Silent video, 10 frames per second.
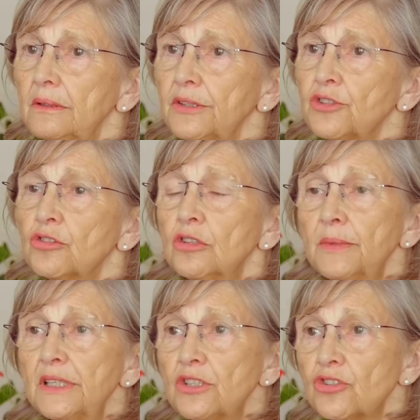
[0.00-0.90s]
The
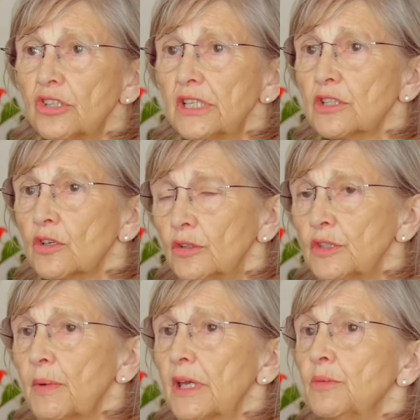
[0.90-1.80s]
trauma and stress
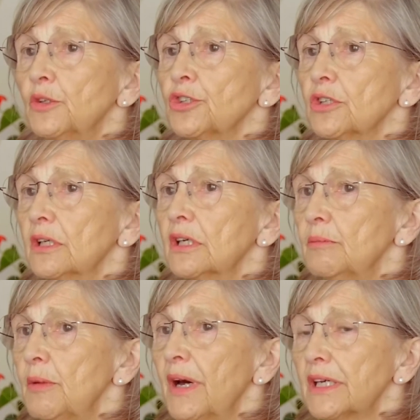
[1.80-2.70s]
caused by abortion can
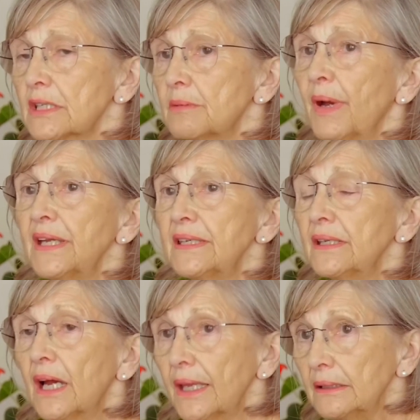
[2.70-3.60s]
be masked by
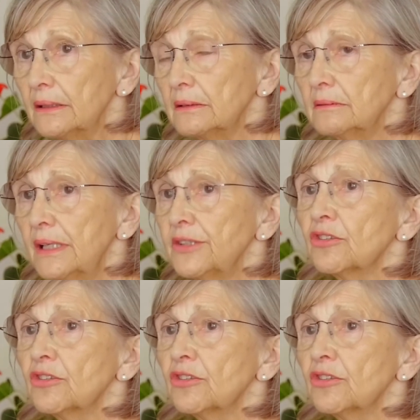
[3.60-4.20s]
denial and